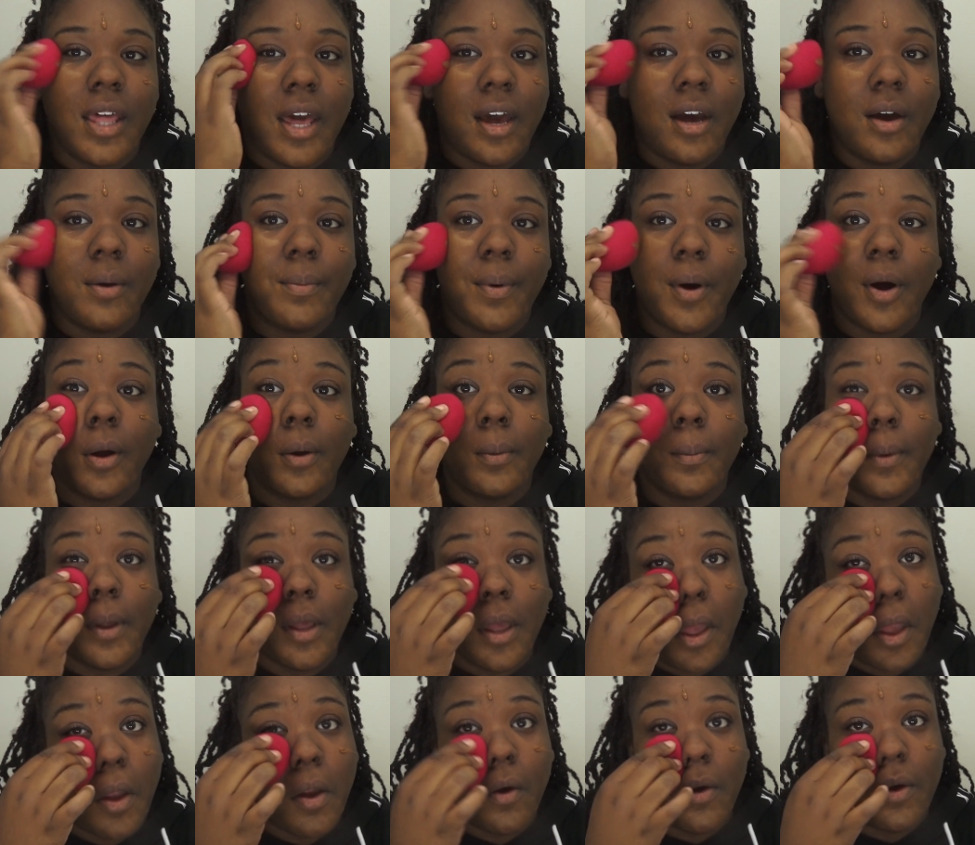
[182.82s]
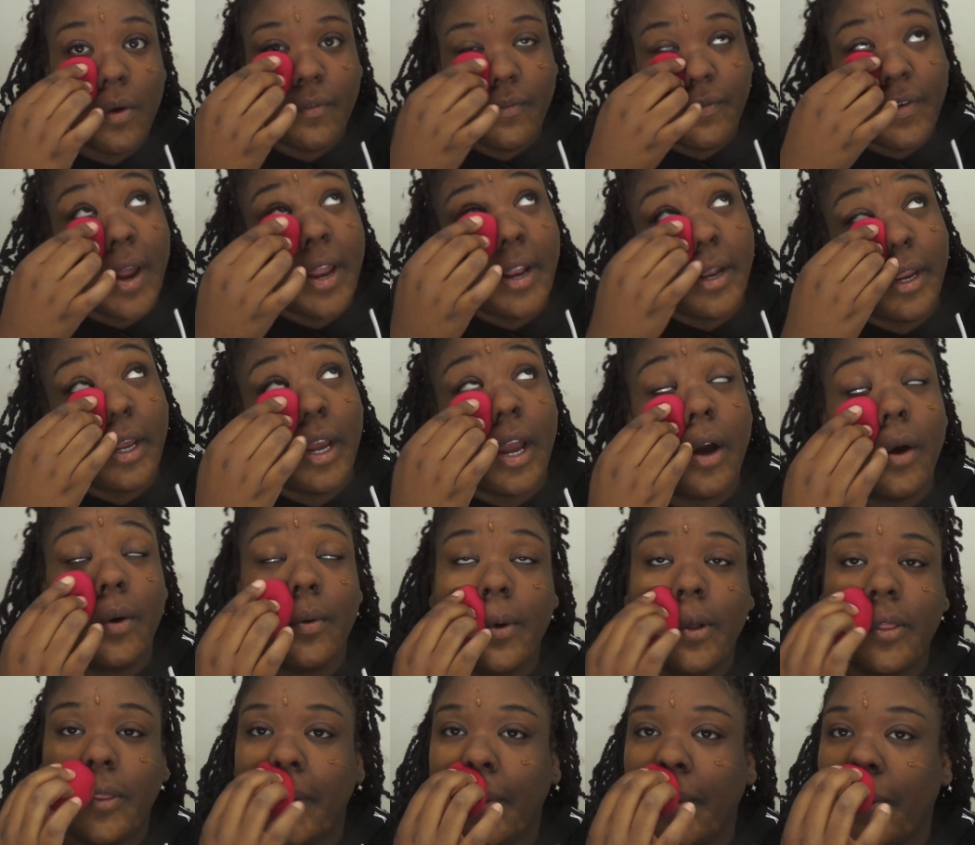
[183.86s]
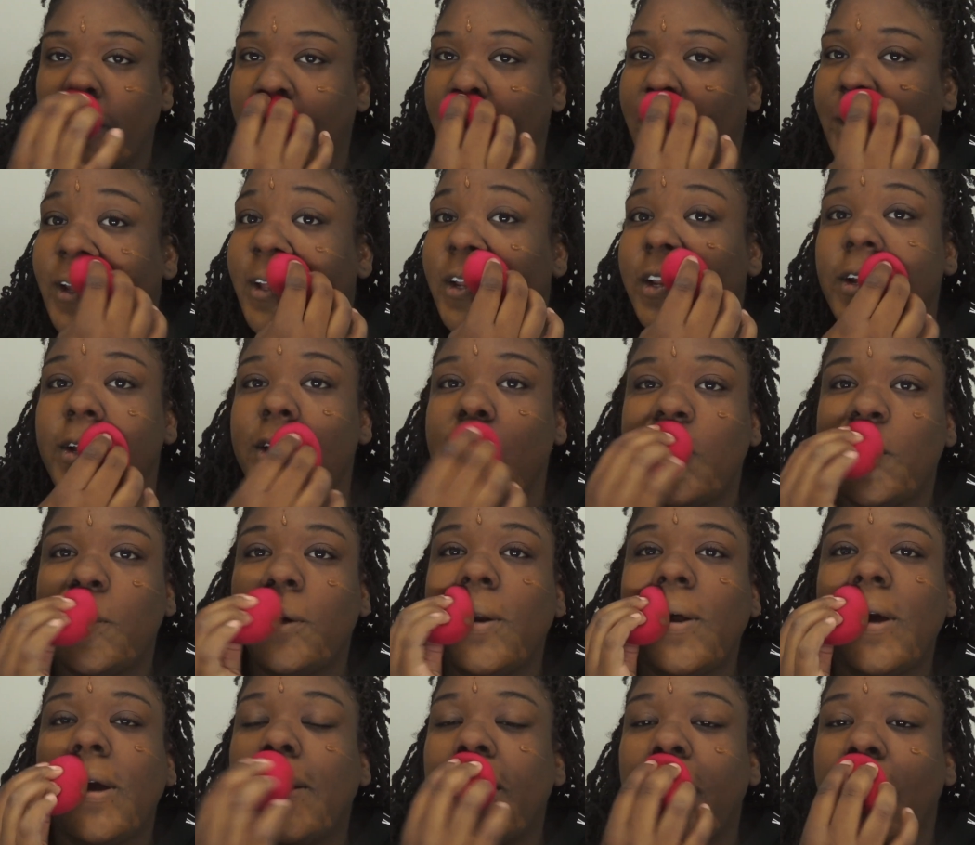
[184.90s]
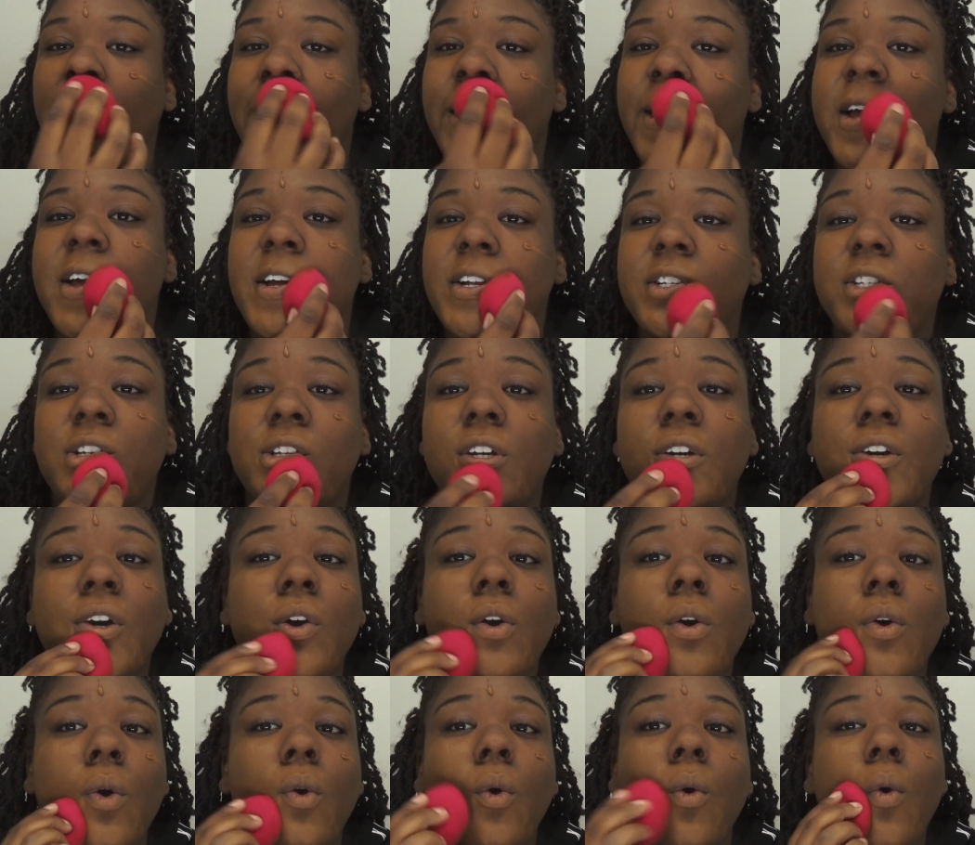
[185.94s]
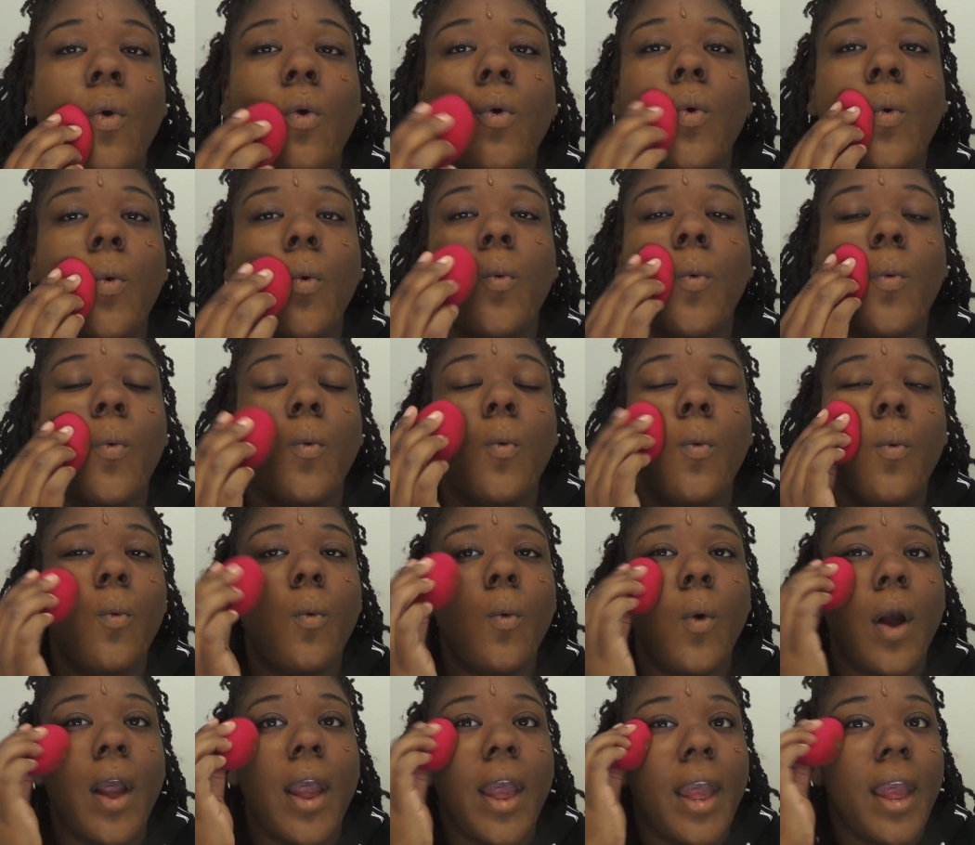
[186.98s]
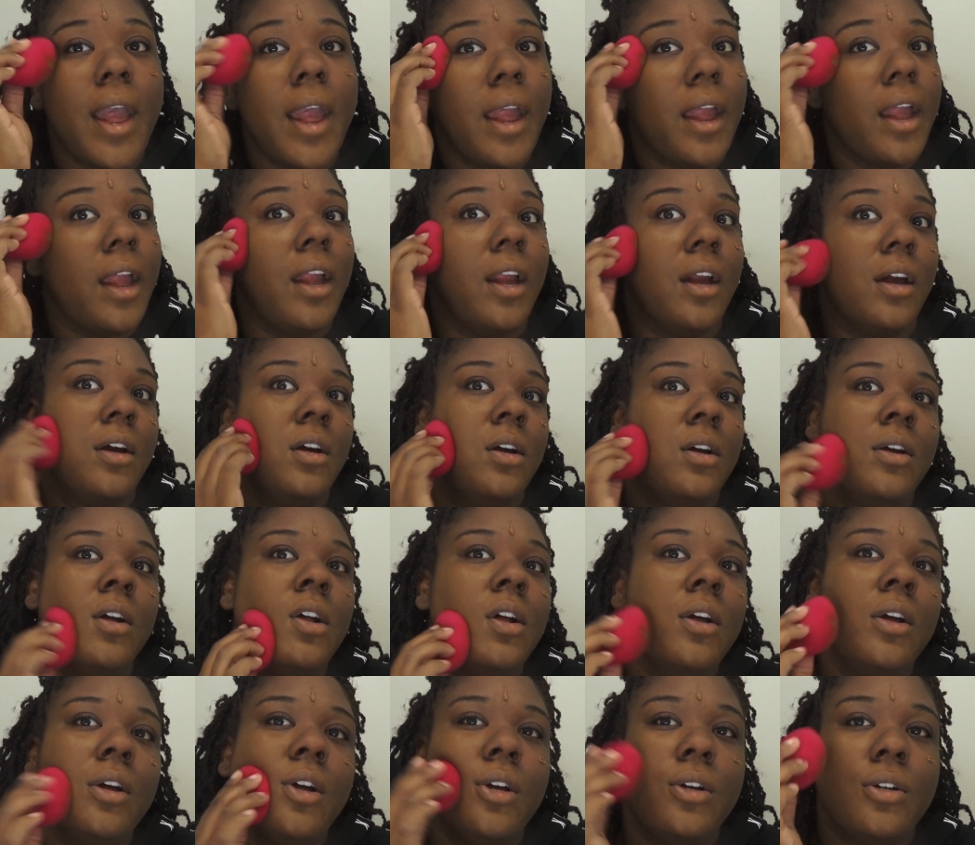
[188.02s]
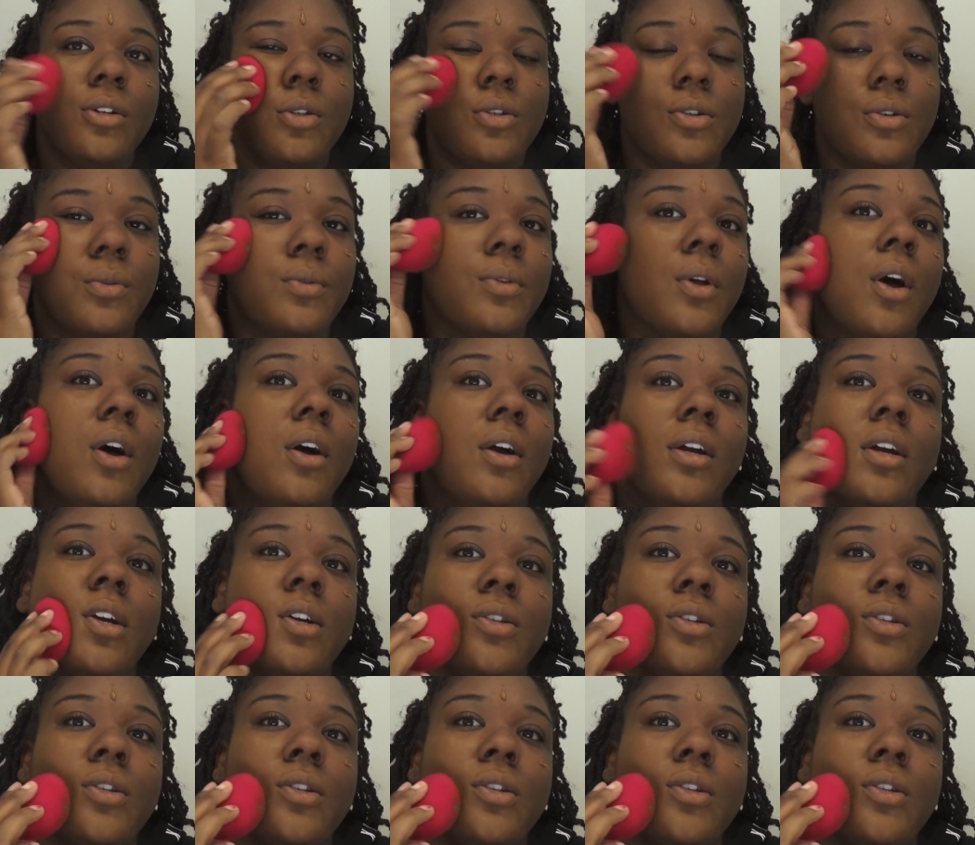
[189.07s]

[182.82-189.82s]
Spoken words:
that apartment, finding out whether we were getting it or not, took way too long.